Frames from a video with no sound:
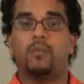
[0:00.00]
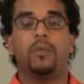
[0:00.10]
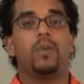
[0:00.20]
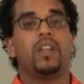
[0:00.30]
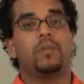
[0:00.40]
will be
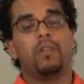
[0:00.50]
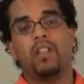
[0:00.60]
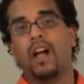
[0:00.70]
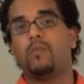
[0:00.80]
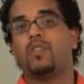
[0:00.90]
putting up a
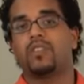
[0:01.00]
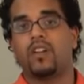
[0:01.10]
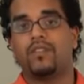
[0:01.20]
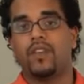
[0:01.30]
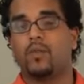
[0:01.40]
lot more
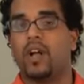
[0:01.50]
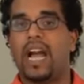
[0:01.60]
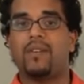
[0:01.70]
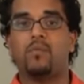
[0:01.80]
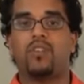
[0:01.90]
stuff here. We'll
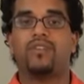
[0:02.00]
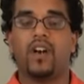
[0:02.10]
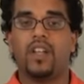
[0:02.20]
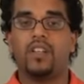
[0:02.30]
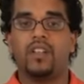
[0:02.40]
have more
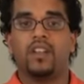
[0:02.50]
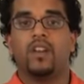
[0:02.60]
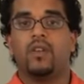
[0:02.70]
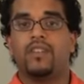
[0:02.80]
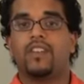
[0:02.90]
fun,
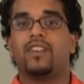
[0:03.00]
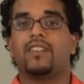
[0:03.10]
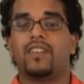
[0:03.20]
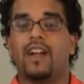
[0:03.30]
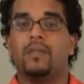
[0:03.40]
we'll have a
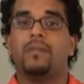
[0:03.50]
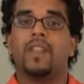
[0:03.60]
good time,